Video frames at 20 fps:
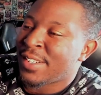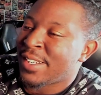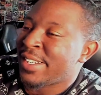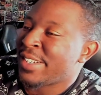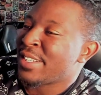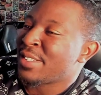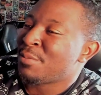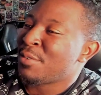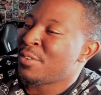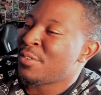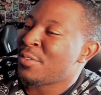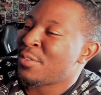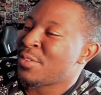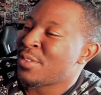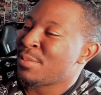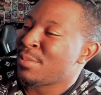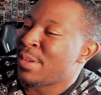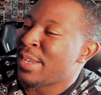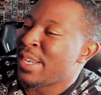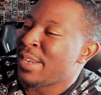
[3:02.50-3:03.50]
like this movie
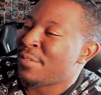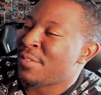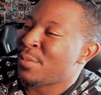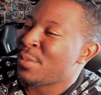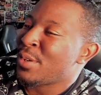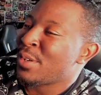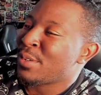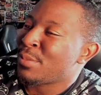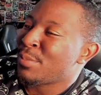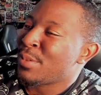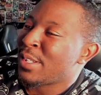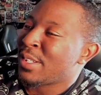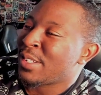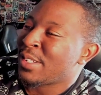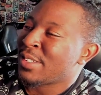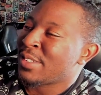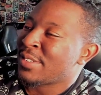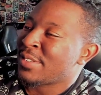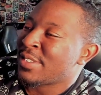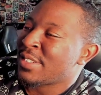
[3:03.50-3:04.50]
was made for me. It was,
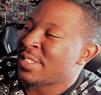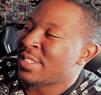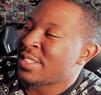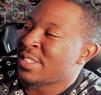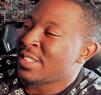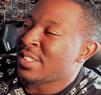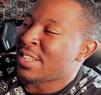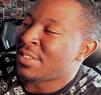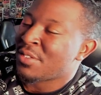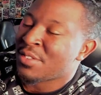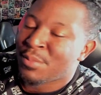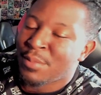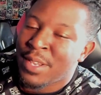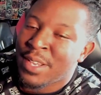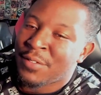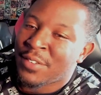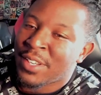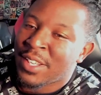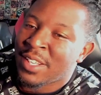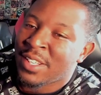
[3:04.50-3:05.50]
looks, looks like it was
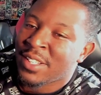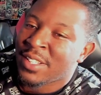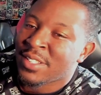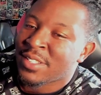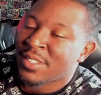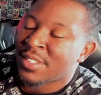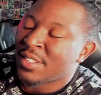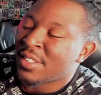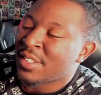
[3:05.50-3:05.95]
made for kids